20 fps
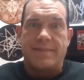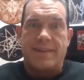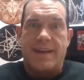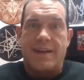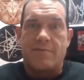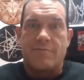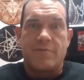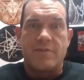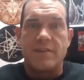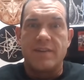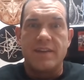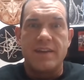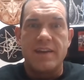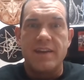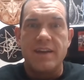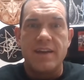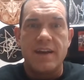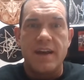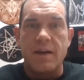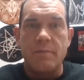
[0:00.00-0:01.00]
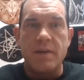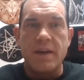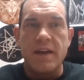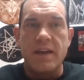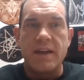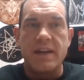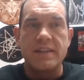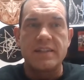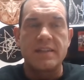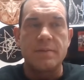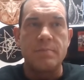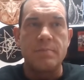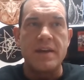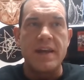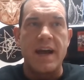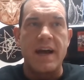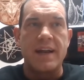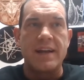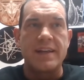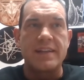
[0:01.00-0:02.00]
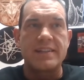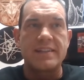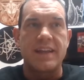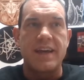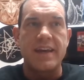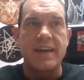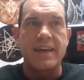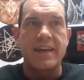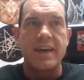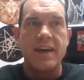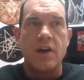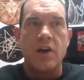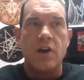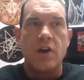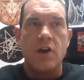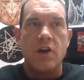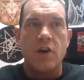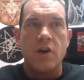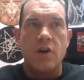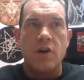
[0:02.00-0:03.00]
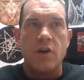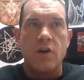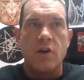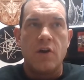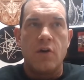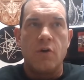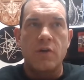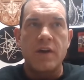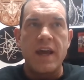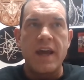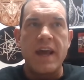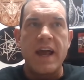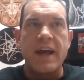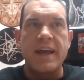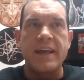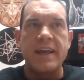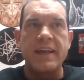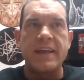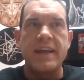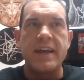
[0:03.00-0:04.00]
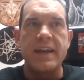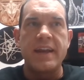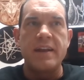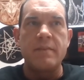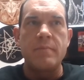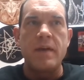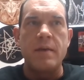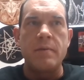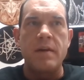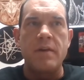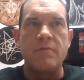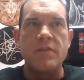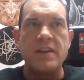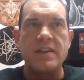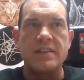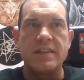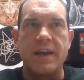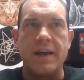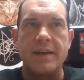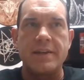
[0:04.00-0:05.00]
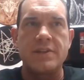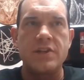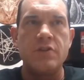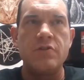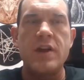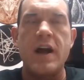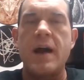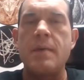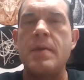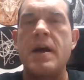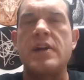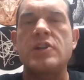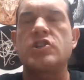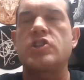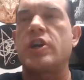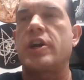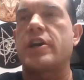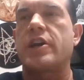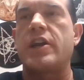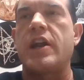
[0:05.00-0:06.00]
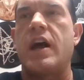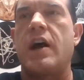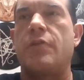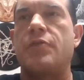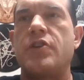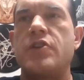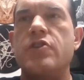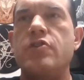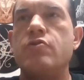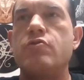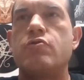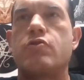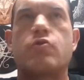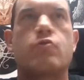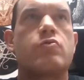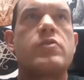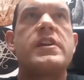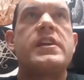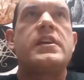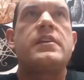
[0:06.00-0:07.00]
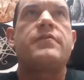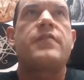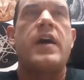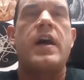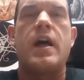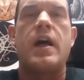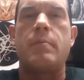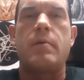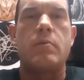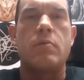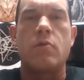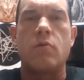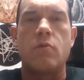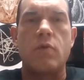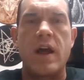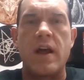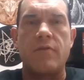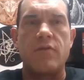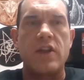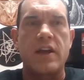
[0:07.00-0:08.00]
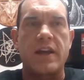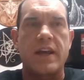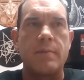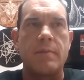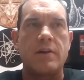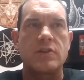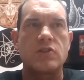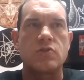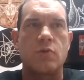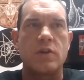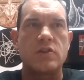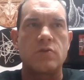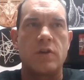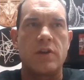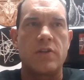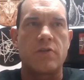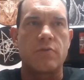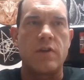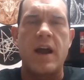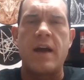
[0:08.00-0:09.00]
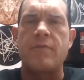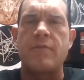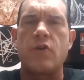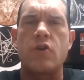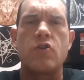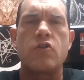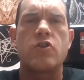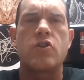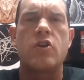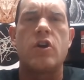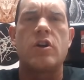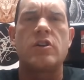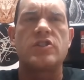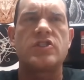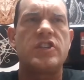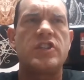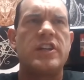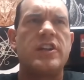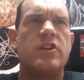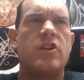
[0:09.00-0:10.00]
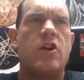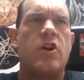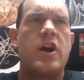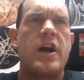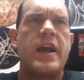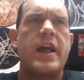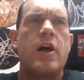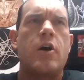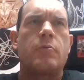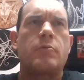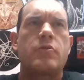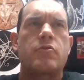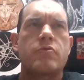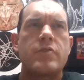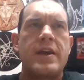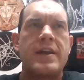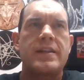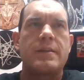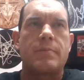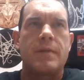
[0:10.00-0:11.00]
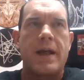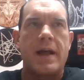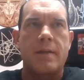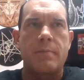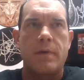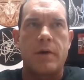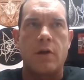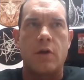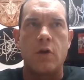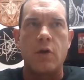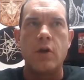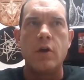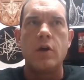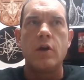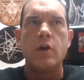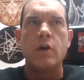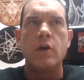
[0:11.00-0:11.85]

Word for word: Not really. I mean, because to be honest, like, okay, I could get it maybe if he's like, dude, I'm not checking out the new Grieve album or whatever that came out 2023. I've heard it all, seen it all. I helped create the black metal.